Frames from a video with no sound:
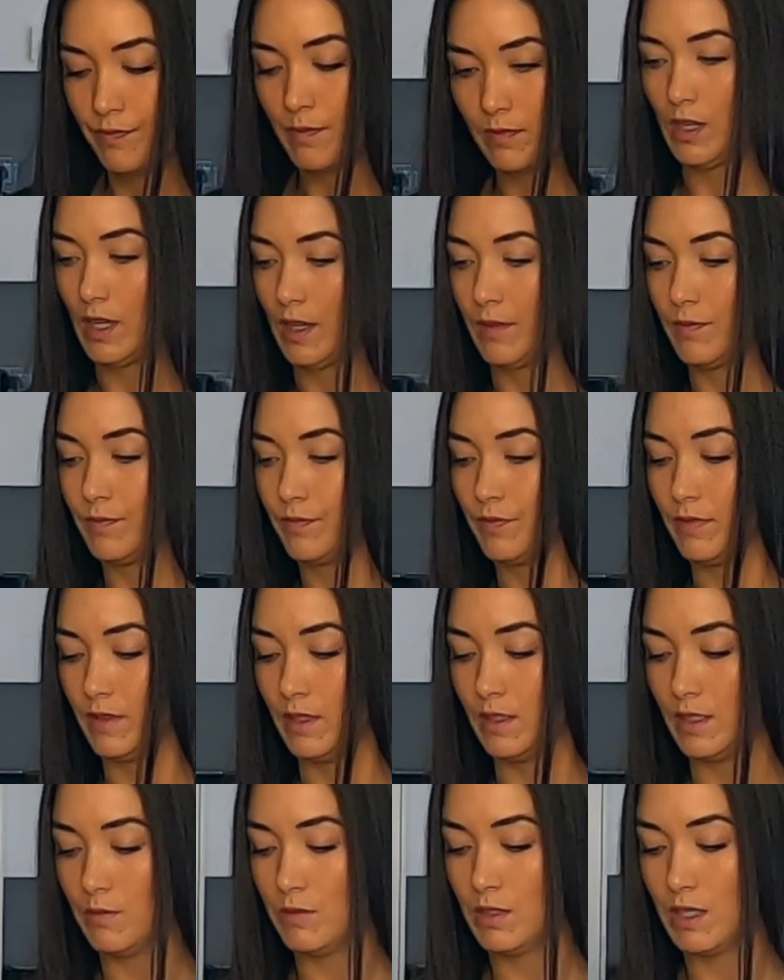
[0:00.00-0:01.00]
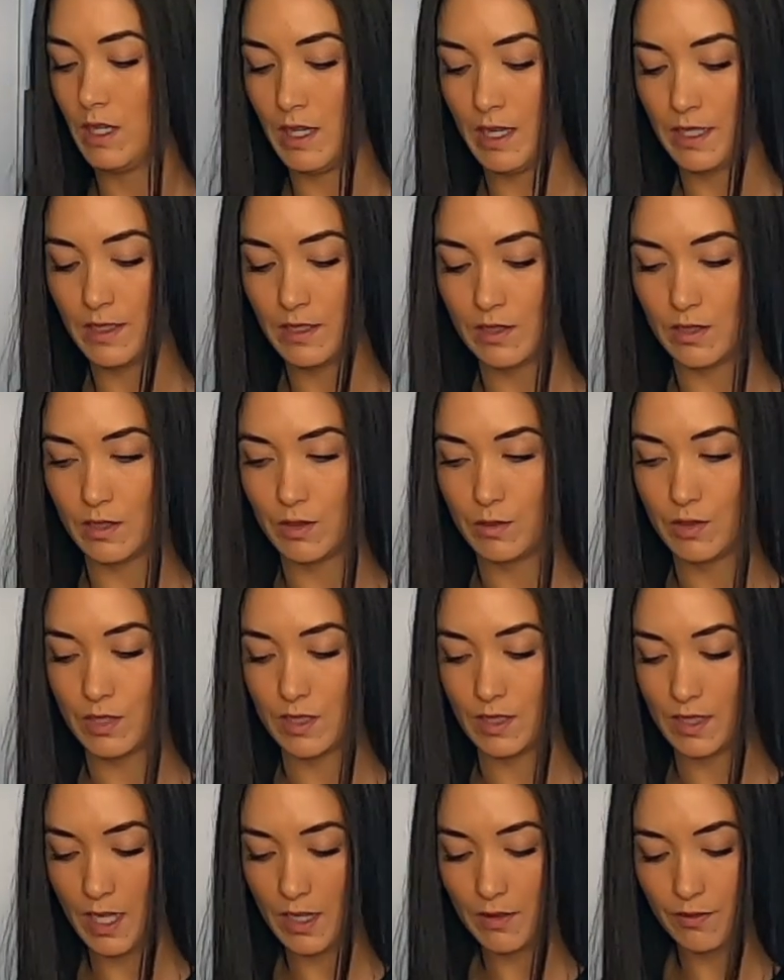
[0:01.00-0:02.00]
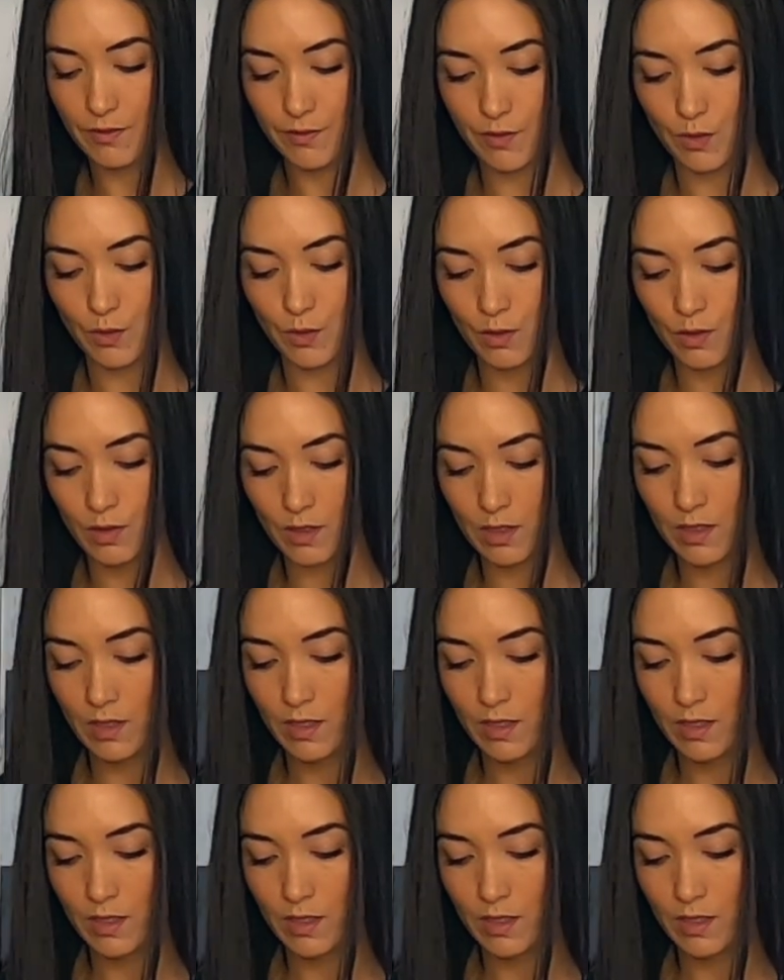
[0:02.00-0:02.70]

Okay, and then what I like to do is just get a fork